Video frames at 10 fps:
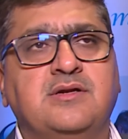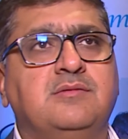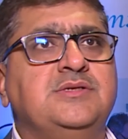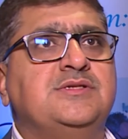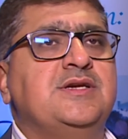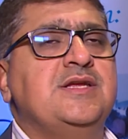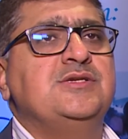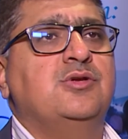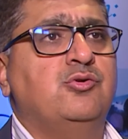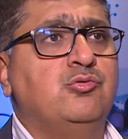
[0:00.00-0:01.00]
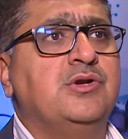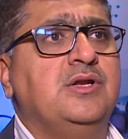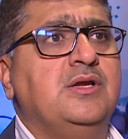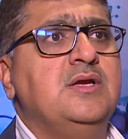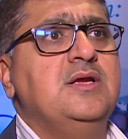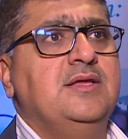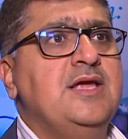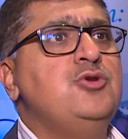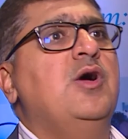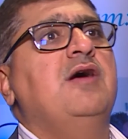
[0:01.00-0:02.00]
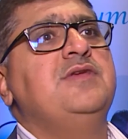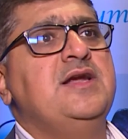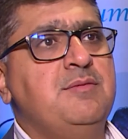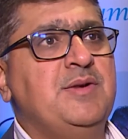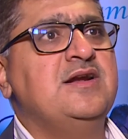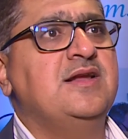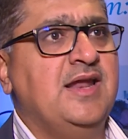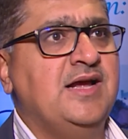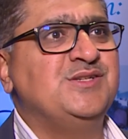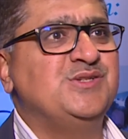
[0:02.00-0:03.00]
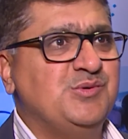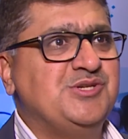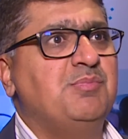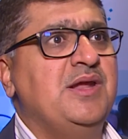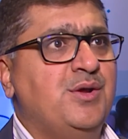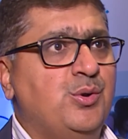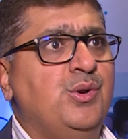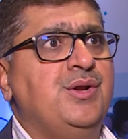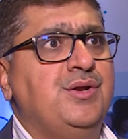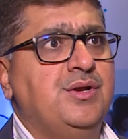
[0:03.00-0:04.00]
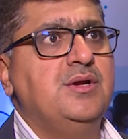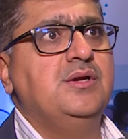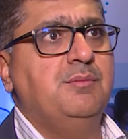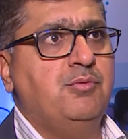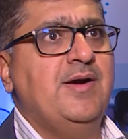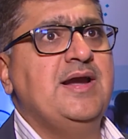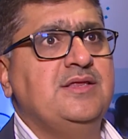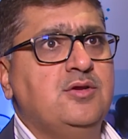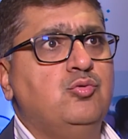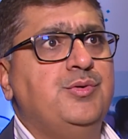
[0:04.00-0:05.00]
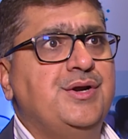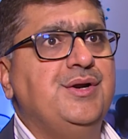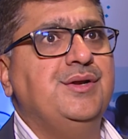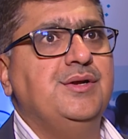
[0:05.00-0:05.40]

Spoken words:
urban cities or the rural, then you have the independent garages which play a role in providing the lubricant.